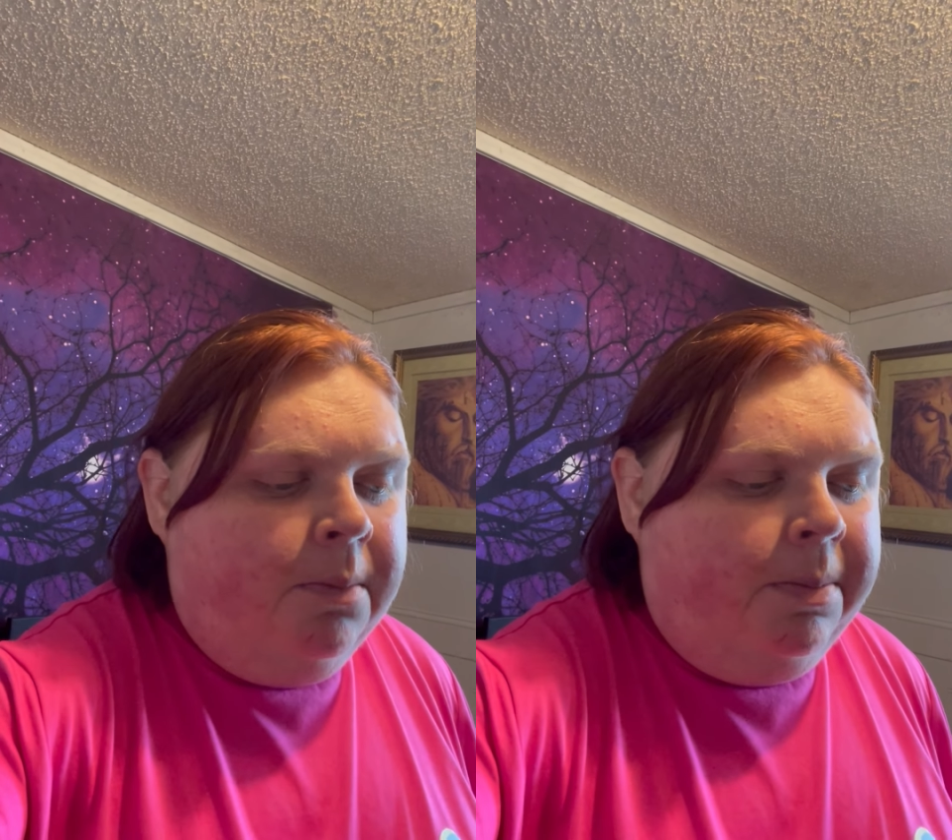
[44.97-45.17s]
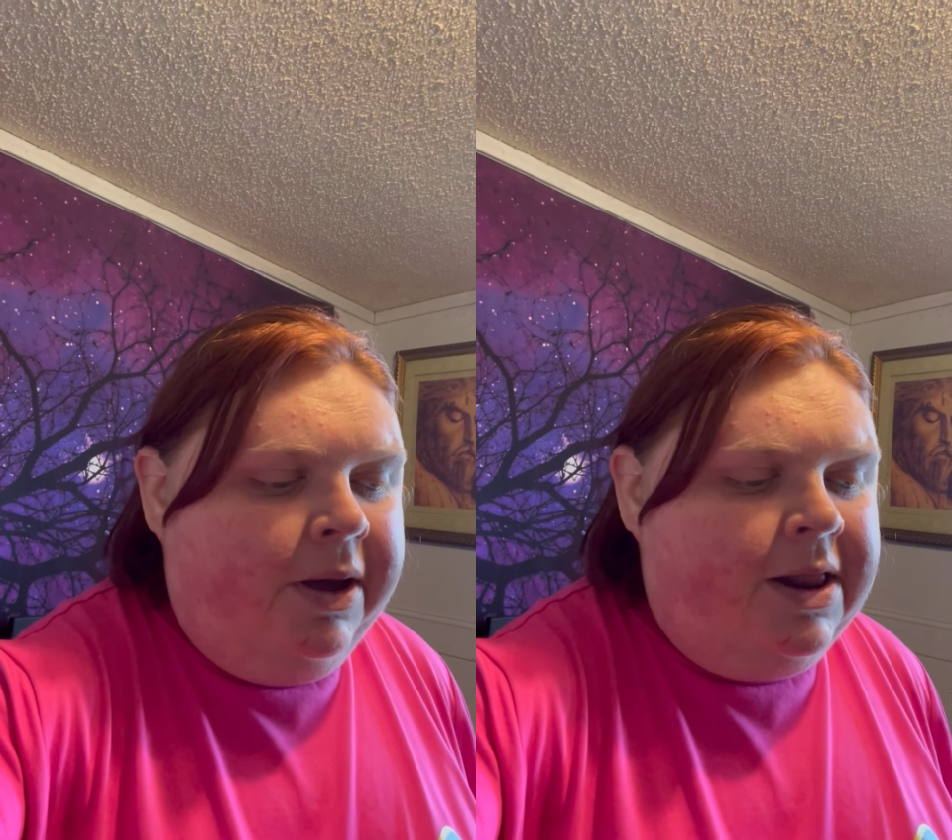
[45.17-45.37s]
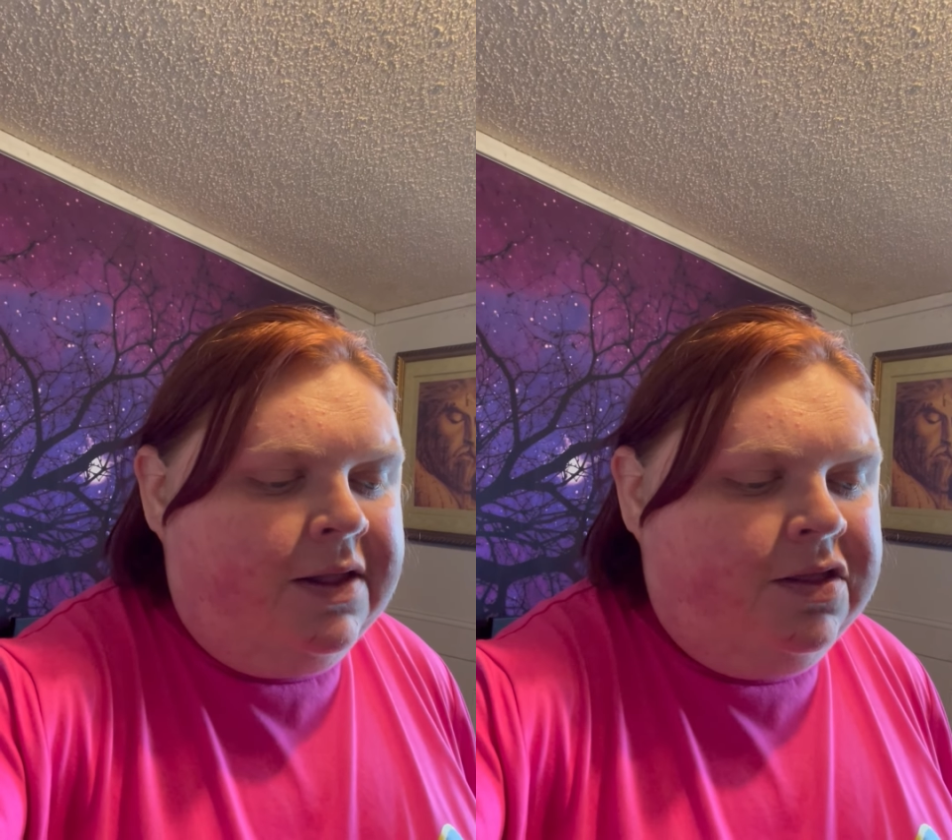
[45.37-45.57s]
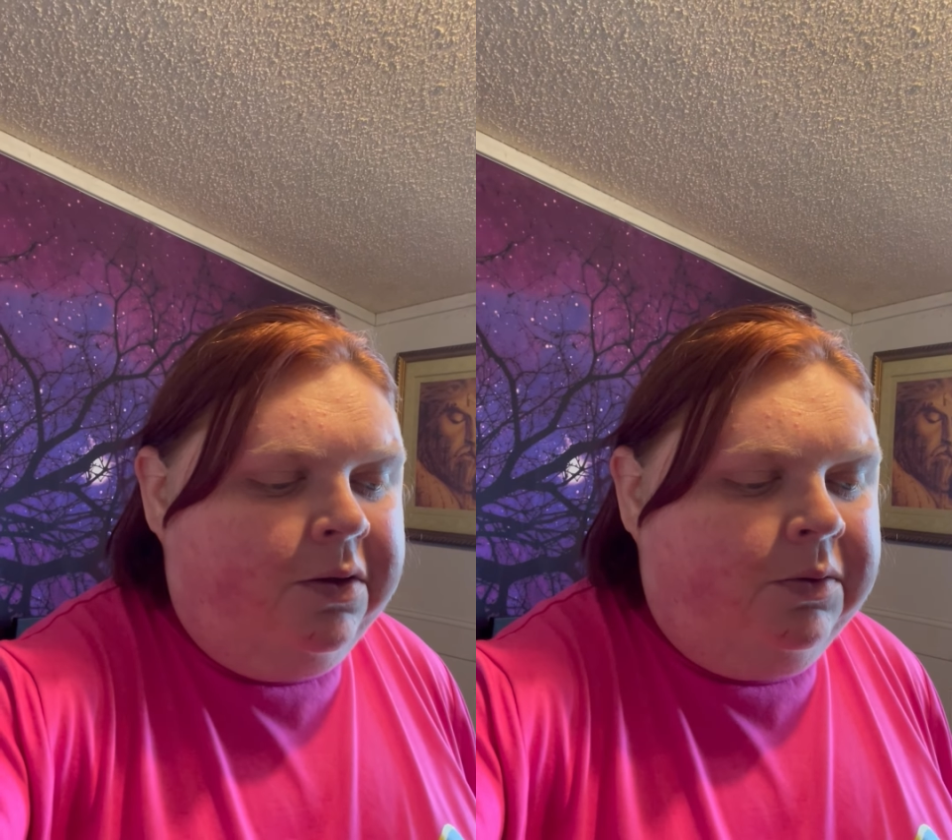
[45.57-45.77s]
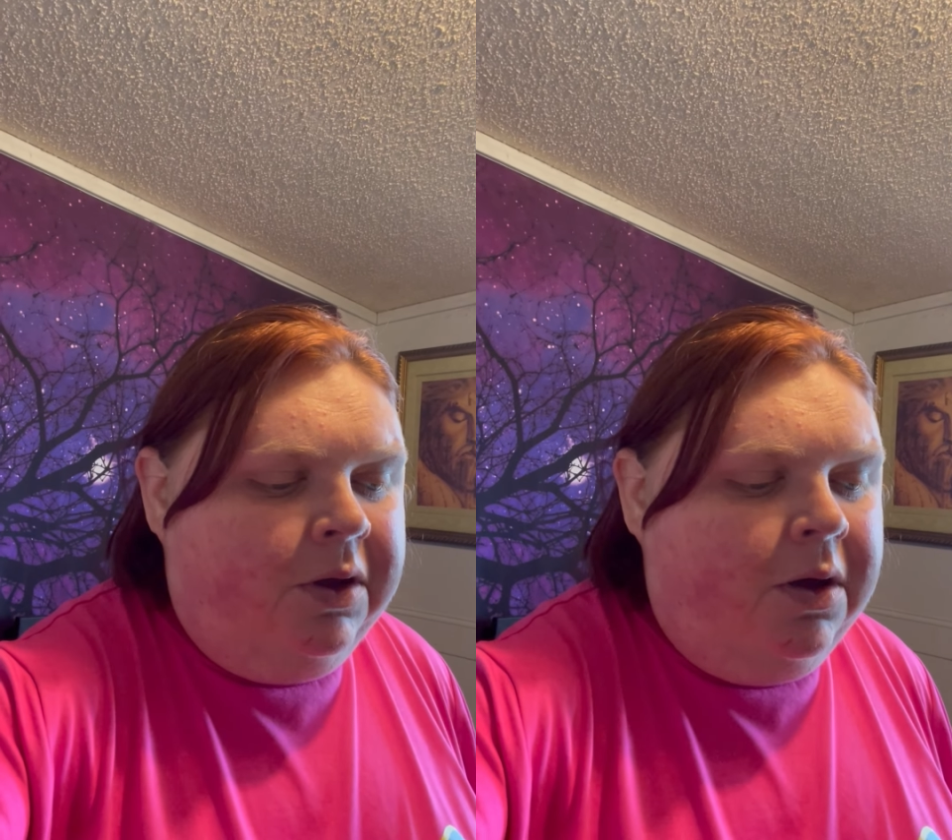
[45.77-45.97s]
but I
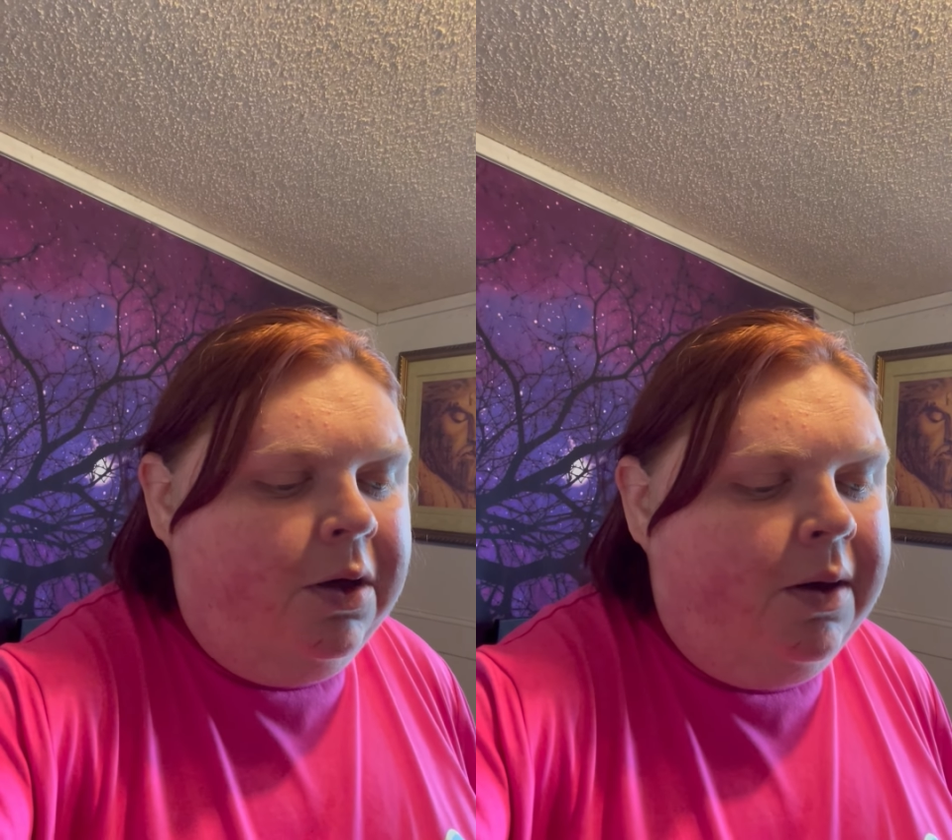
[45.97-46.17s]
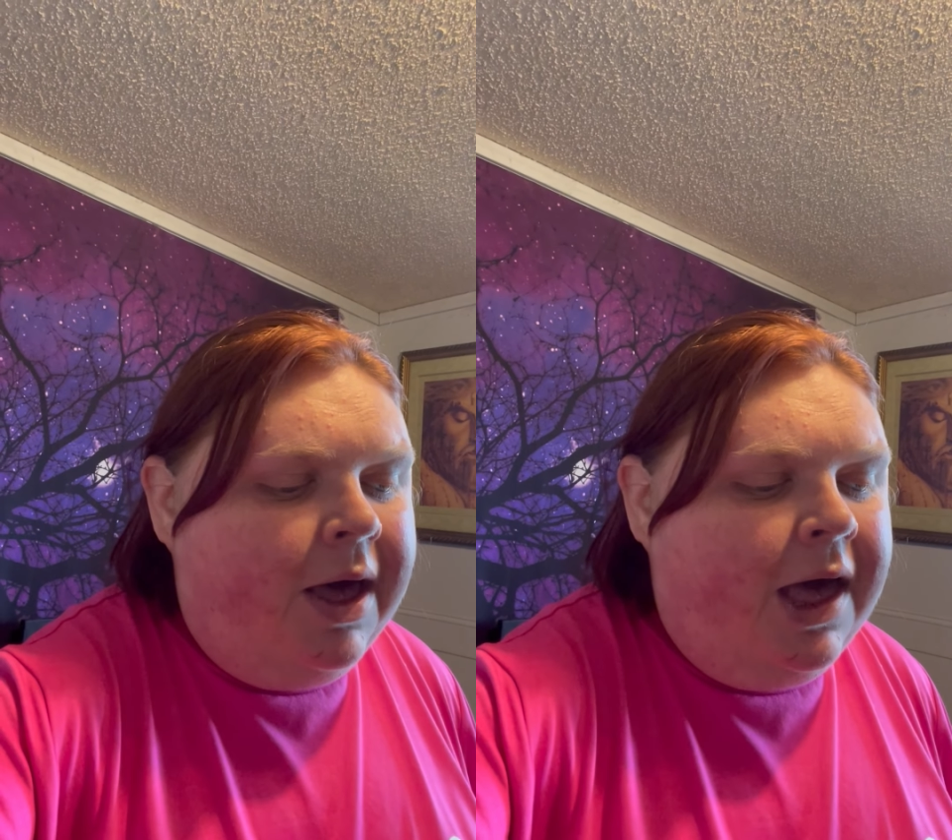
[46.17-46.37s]
don't know